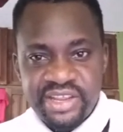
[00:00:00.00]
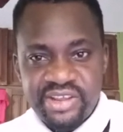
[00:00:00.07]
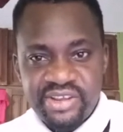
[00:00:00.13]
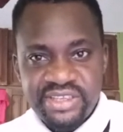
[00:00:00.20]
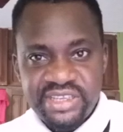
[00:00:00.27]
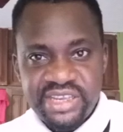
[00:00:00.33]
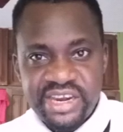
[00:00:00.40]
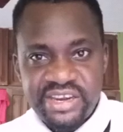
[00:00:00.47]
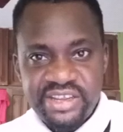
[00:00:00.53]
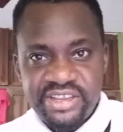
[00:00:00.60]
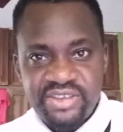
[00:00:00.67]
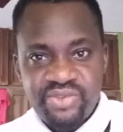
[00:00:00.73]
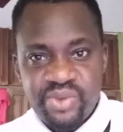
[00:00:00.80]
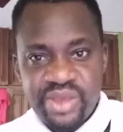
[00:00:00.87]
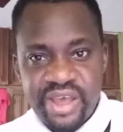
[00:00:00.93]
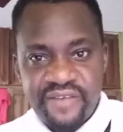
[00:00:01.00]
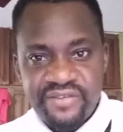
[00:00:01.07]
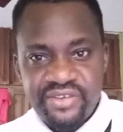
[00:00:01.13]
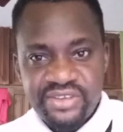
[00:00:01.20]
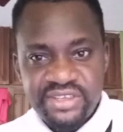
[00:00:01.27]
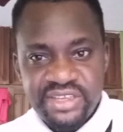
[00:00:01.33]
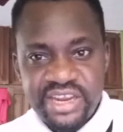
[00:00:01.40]
We have
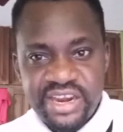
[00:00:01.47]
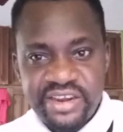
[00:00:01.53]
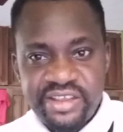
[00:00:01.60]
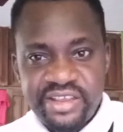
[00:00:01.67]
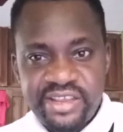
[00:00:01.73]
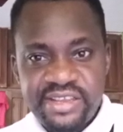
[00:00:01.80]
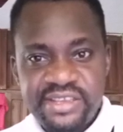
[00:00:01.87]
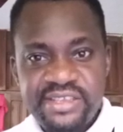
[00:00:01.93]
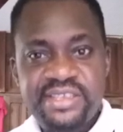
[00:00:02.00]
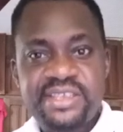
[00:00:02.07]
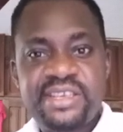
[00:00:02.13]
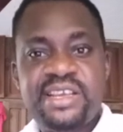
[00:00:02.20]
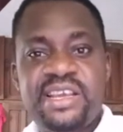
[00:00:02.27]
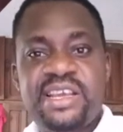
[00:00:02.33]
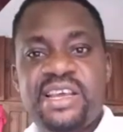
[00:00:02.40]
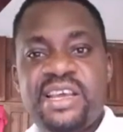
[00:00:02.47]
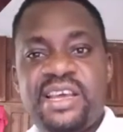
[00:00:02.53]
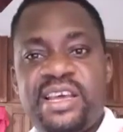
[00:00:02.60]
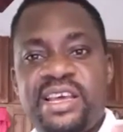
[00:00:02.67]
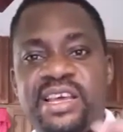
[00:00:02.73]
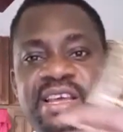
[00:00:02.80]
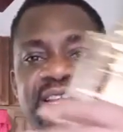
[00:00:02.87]
the auxiliary keys,
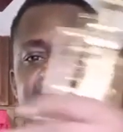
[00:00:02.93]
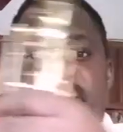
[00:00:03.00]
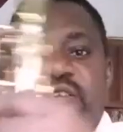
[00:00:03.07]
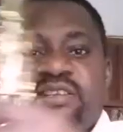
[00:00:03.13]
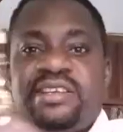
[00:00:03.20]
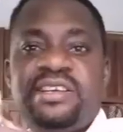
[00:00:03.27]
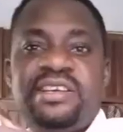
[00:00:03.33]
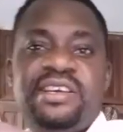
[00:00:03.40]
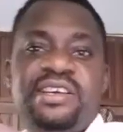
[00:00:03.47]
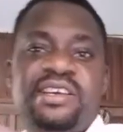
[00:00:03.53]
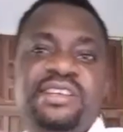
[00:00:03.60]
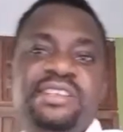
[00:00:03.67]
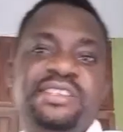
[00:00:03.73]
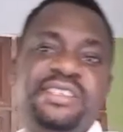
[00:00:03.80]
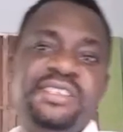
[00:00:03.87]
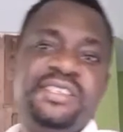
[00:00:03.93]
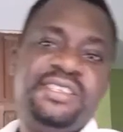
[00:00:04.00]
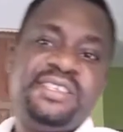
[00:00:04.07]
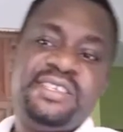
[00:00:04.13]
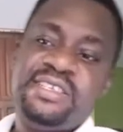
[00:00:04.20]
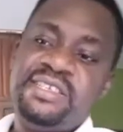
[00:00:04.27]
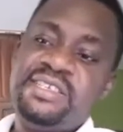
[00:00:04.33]
and
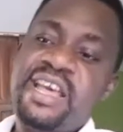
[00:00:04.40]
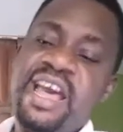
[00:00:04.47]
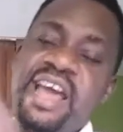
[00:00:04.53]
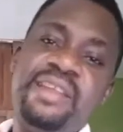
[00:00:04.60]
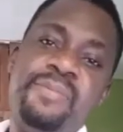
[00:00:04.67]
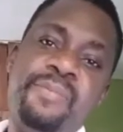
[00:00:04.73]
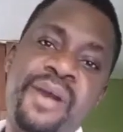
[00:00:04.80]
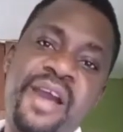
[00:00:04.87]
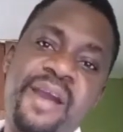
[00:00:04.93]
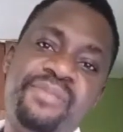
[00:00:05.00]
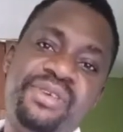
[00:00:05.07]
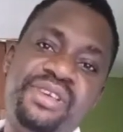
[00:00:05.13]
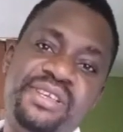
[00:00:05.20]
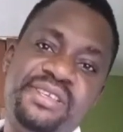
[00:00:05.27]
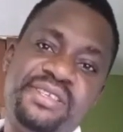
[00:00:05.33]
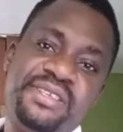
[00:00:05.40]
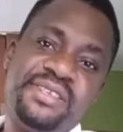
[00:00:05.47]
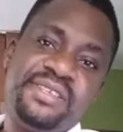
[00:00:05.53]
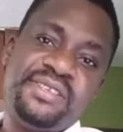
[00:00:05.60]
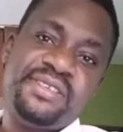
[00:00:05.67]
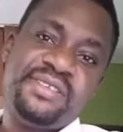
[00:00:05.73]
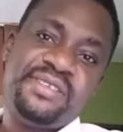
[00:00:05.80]
these are the palm
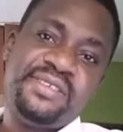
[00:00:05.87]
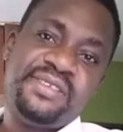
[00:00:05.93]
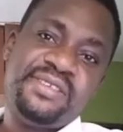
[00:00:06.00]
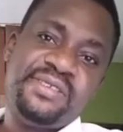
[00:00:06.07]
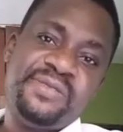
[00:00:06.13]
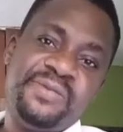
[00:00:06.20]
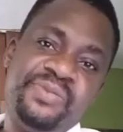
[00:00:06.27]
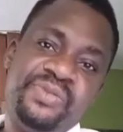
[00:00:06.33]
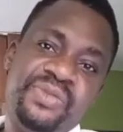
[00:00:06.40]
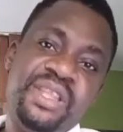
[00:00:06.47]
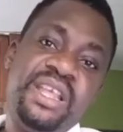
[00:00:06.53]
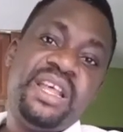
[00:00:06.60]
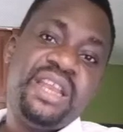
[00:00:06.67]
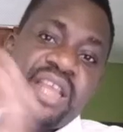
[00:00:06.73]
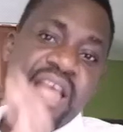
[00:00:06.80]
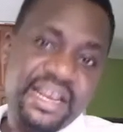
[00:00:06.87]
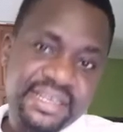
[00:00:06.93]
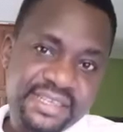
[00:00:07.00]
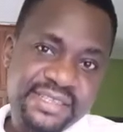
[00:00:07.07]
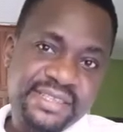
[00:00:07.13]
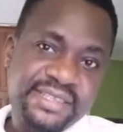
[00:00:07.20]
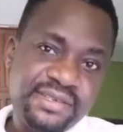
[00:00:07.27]
keys. They
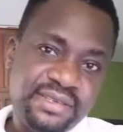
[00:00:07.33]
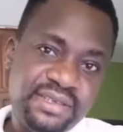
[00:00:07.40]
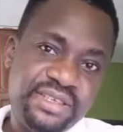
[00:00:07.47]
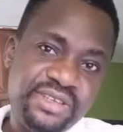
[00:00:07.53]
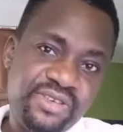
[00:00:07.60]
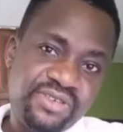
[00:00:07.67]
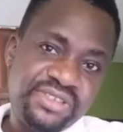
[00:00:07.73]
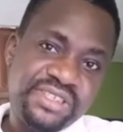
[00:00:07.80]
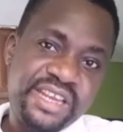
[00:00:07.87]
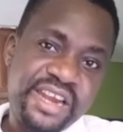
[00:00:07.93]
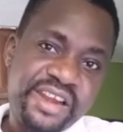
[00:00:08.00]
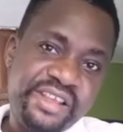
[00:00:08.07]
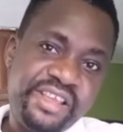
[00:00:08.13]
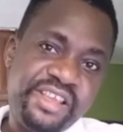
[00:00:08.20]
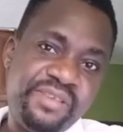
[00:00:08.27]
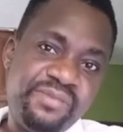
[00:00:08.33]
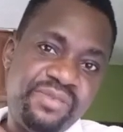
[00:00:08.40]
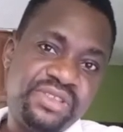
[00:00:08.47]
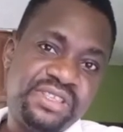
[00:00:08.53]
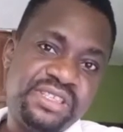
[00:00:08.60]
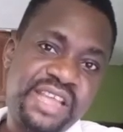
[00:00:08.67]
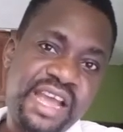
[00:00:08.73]
are still the auxiliary key,
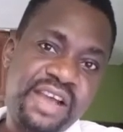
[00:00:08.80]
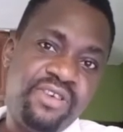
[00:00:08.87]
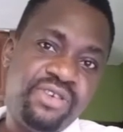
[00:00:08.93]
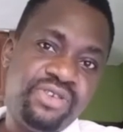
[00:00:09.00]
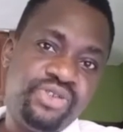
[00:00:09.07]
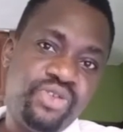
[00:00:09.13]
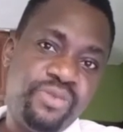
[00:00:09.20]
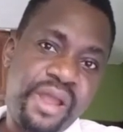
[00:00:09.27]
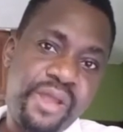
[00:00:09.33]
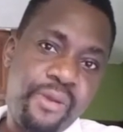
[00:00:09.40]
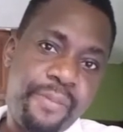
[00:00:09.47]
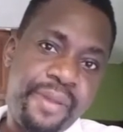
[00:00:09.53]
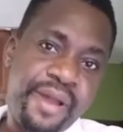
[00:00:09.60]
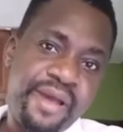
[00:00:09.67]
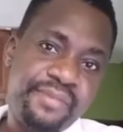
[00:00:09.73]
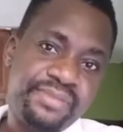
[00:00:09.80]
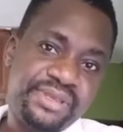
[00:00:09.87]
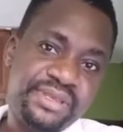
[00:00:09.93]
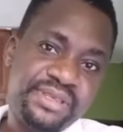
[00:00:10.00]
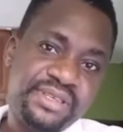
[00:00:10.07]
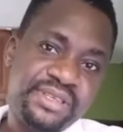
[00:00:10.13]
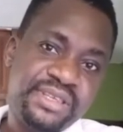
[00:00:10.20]
but they are controlled by your
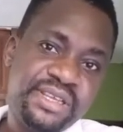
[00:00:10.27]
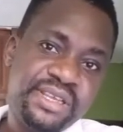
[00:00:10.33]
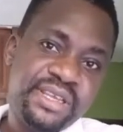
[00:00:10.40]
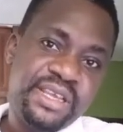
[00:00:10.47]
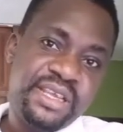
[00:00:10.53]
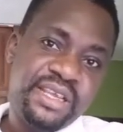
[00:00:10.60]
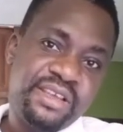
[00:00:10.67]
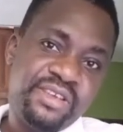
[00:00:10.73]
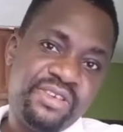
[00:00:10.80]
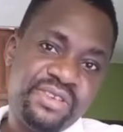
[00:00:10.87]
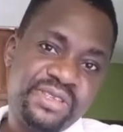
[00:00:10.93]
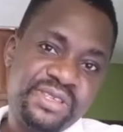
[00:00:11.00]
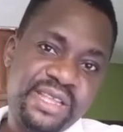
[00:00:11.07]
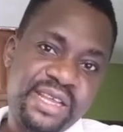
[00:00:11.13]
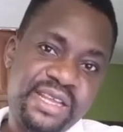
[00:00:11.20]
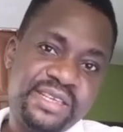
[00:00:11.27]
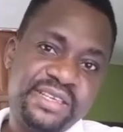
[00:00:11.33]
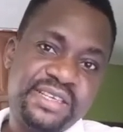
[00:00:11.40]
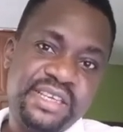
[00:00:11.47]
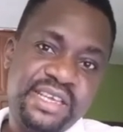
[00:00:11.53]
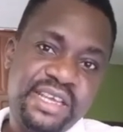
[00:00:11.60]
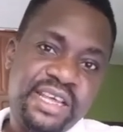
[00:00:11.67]
palms. You understand?